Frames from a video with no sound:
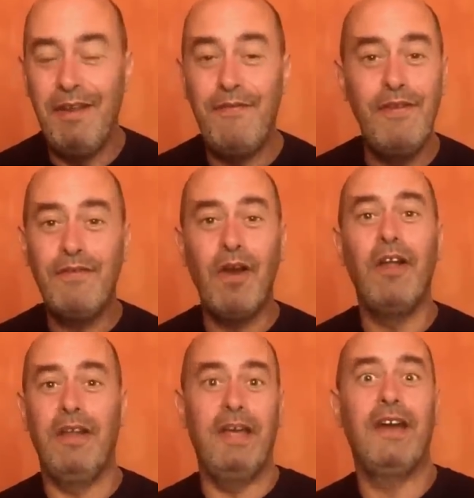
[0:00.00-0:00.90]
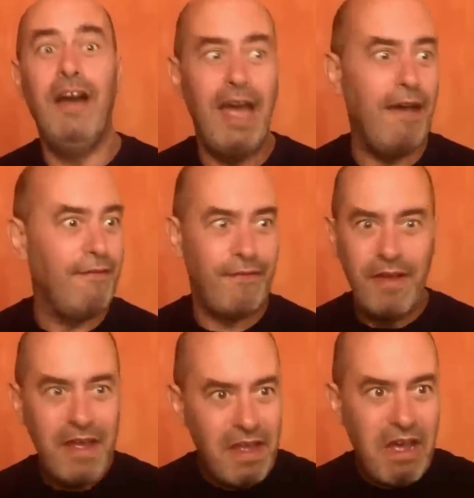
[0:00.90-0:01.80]
You know, if you've got like I
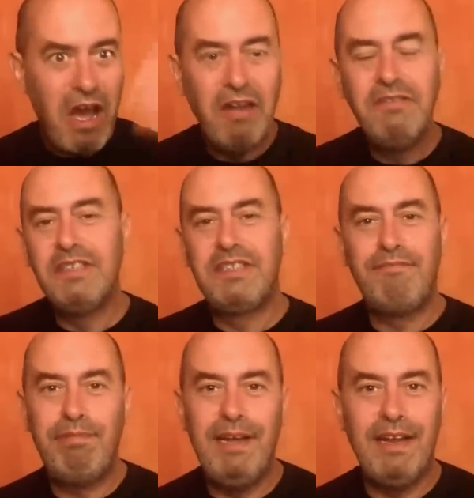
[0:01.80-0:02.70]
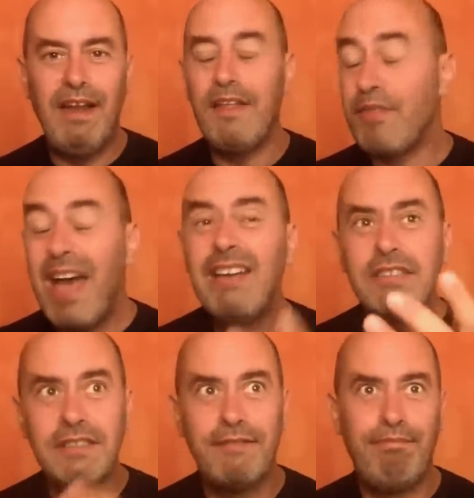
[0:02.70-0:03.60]
have hundreds of PLR,
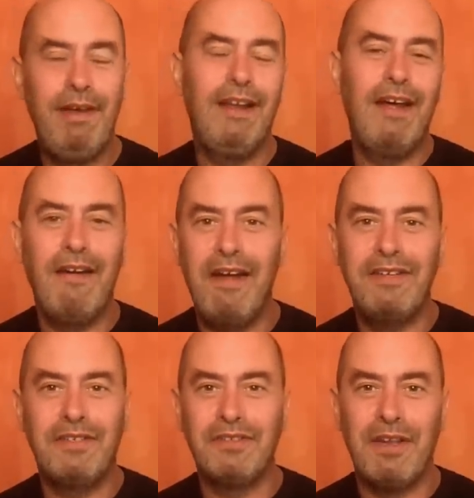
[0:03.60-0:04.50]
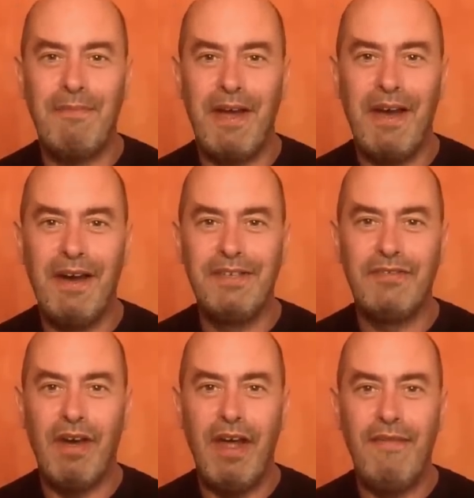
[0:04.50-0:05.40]
thousands of PLR articles on my
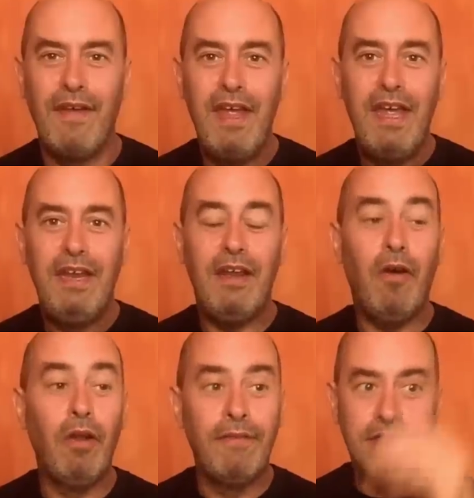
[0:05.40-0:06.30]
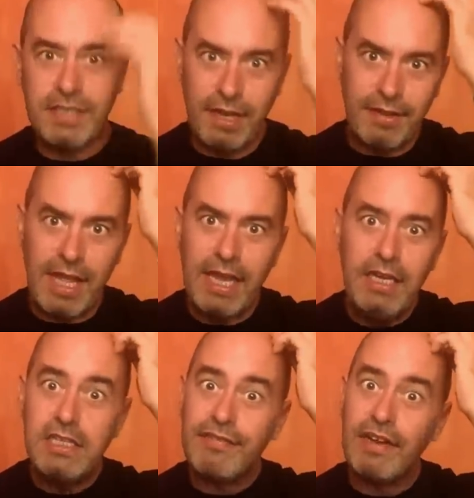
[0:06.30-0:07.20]
hard drive, you know, all of a sudden
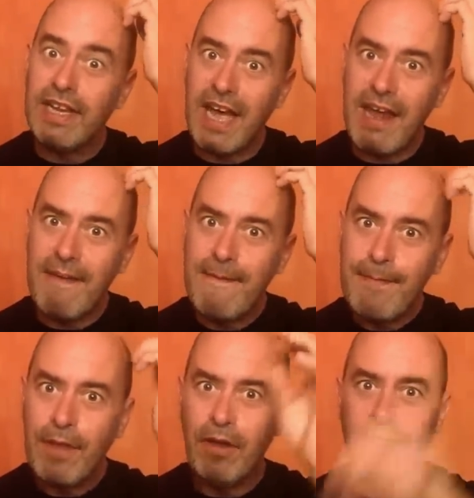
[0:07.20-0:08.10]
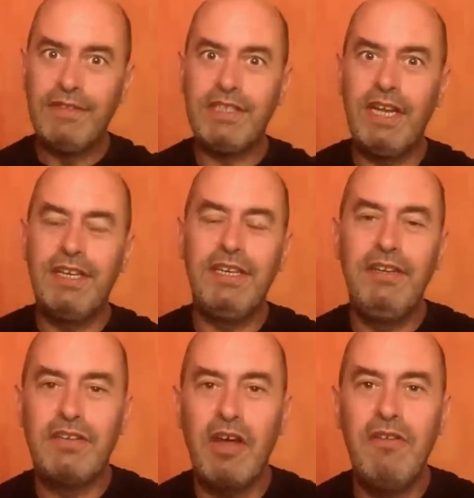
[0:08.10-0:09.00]
they're useful again. All of a
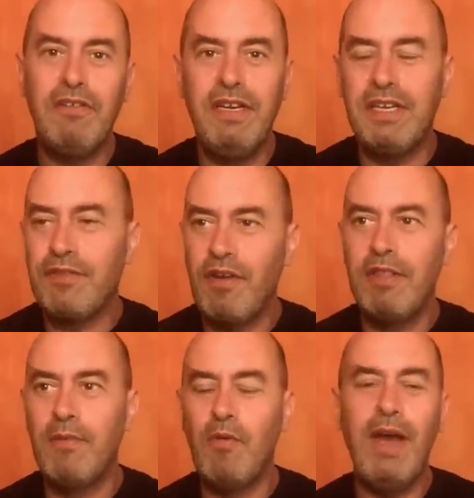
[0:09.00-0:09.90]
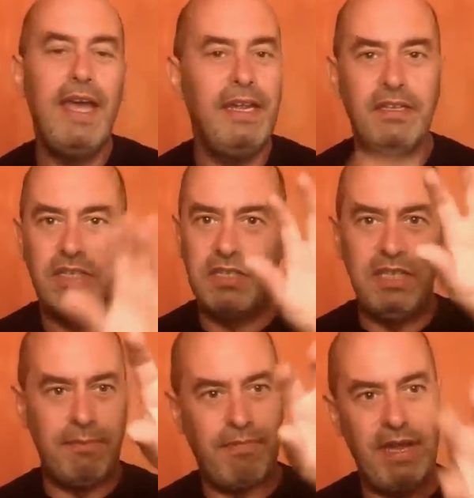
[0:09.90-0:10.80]
sudden you don't need to throw them away, you
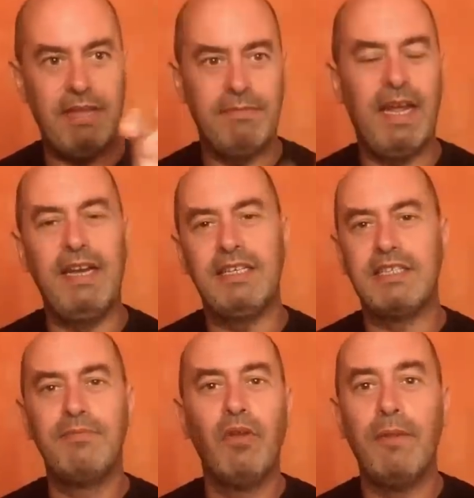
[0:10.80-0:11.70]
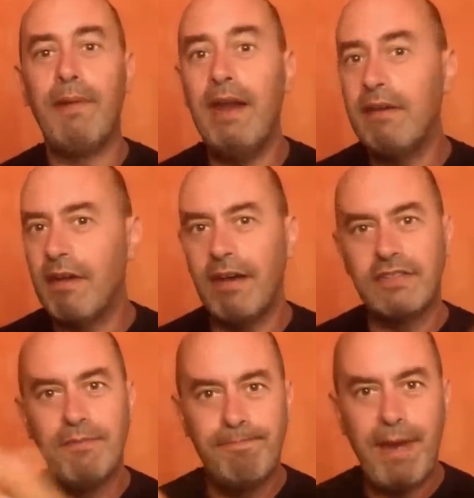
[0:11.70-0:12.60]
just need to break them down into smaller
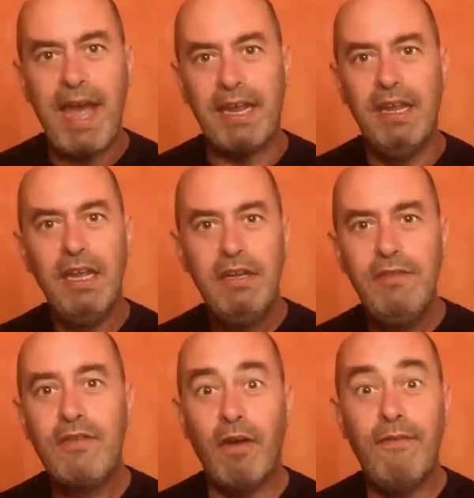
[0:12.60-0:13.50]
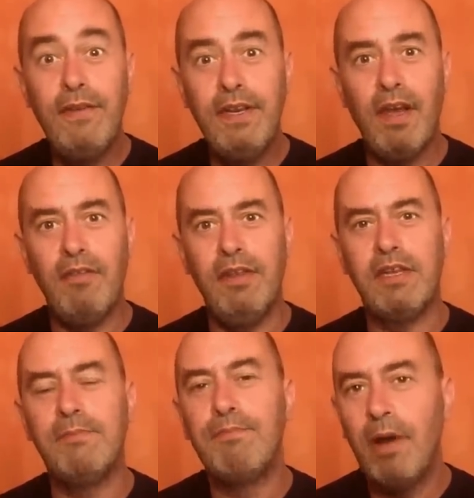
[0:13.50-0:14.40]
paragraphs and bang, you've got a video
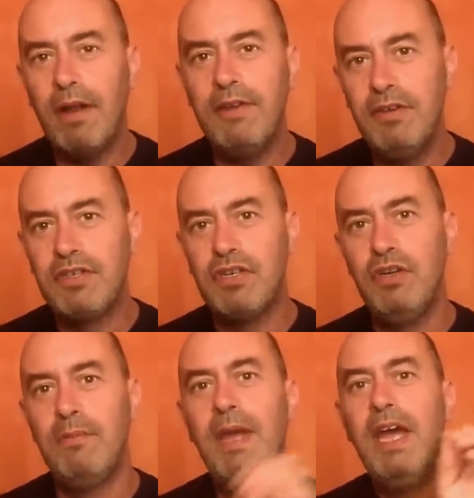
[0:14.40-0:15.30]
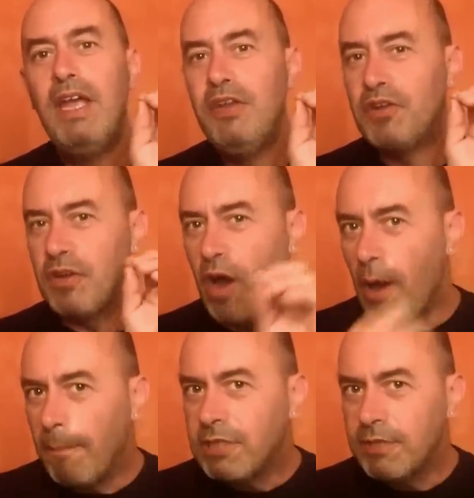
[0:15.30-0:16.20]
that you can put on YouTube, you can
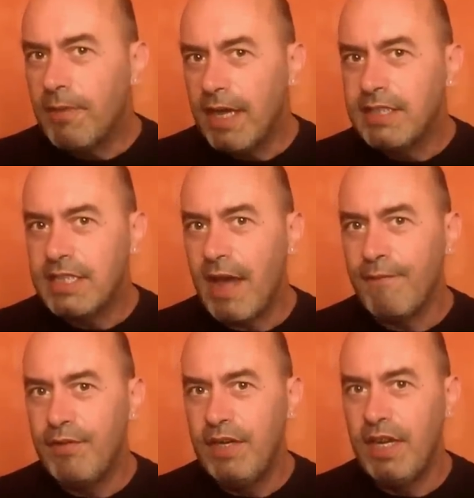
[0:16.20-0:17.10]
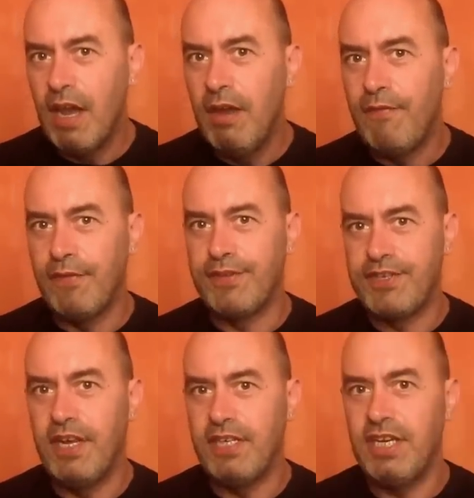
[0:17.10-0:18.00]
optimize that video for
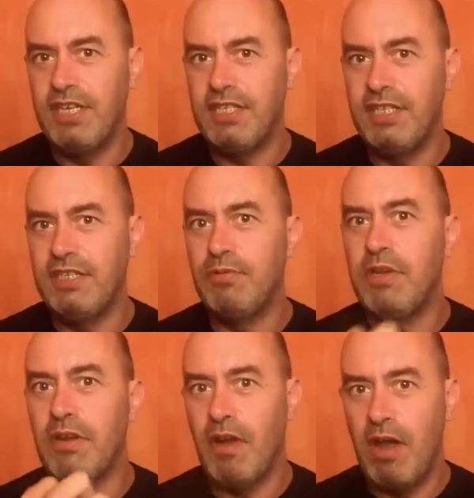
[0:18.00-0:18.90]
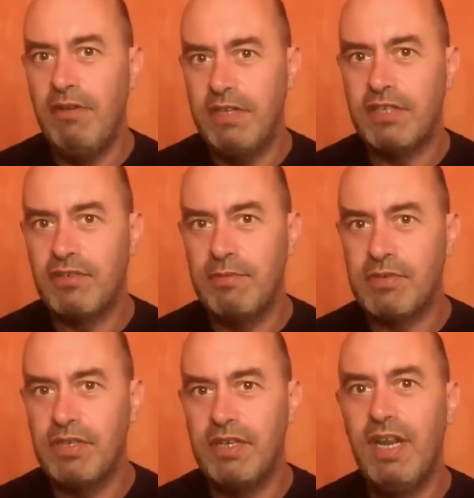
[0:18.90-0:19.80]
the search engines with your own
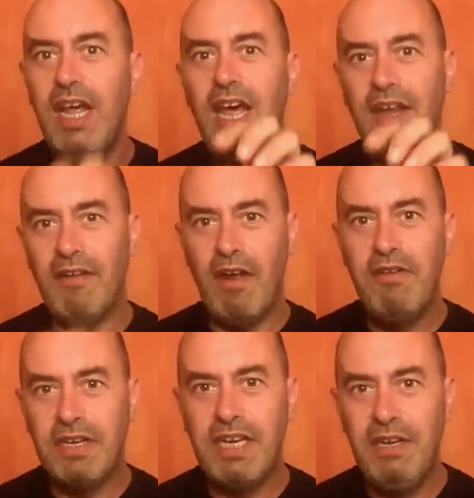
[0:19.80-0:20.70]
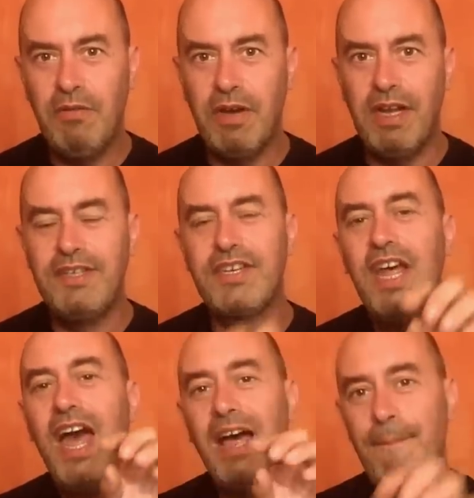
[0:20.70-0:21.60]
description, your own
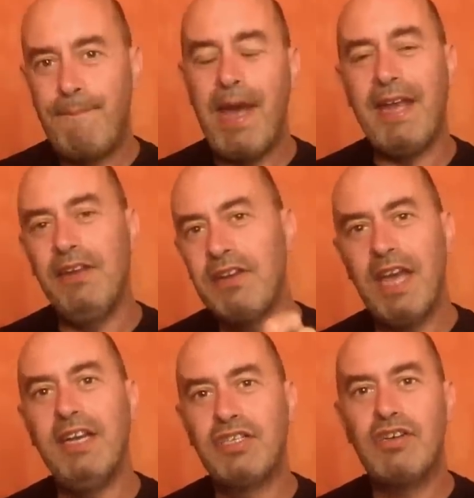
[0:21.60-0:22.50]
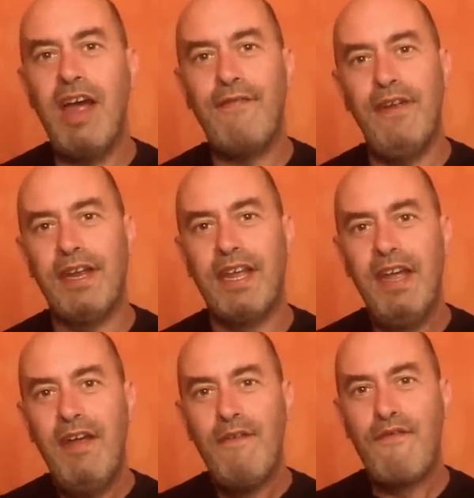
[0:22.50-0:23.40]
keywords, and bang, you're getting
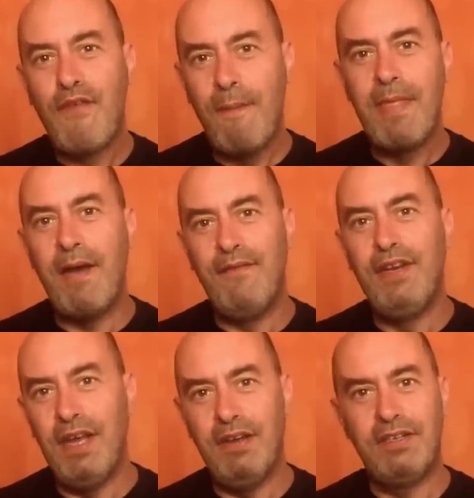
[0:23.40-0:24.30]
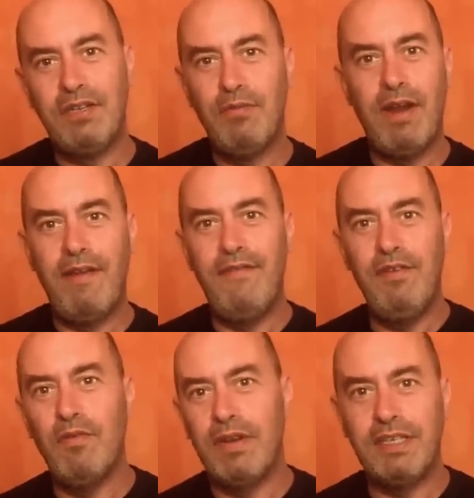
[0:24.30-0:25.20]
traffic from that video to
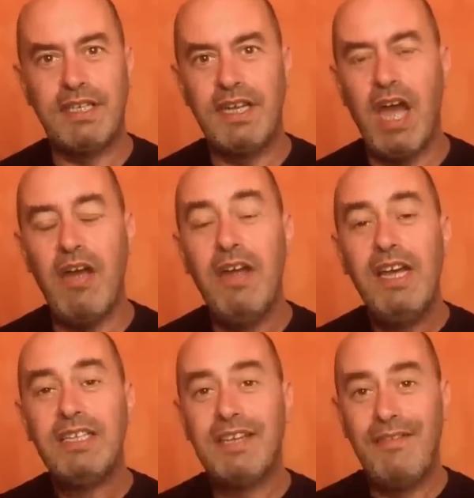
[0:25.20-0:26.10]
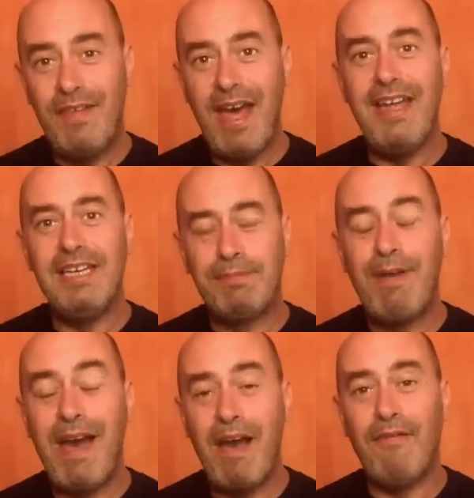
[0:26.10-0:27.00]
wherever you want it to go. So that
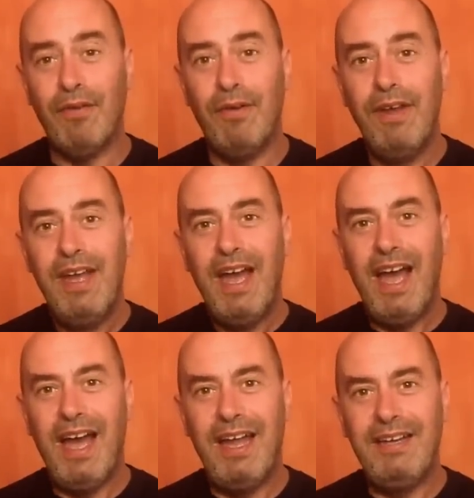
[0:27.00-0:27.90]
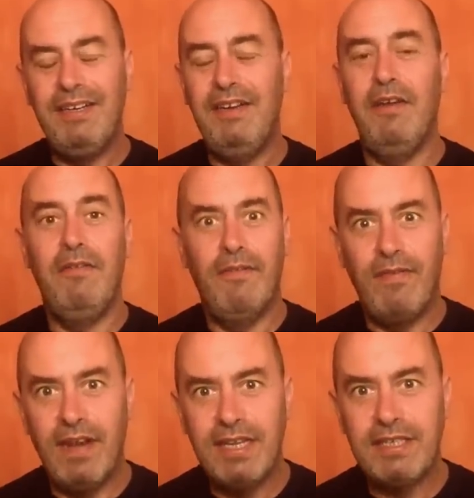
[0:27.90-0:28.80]
is powerful. And, you know,
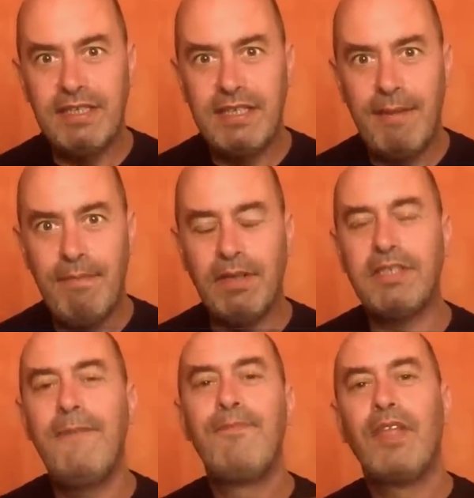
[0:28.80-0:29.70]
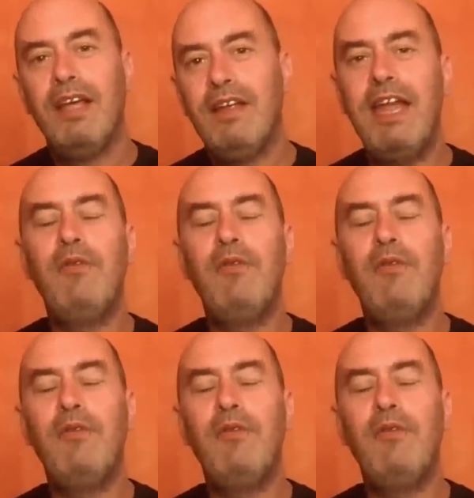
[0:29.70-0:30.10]
for less than 10 bucks.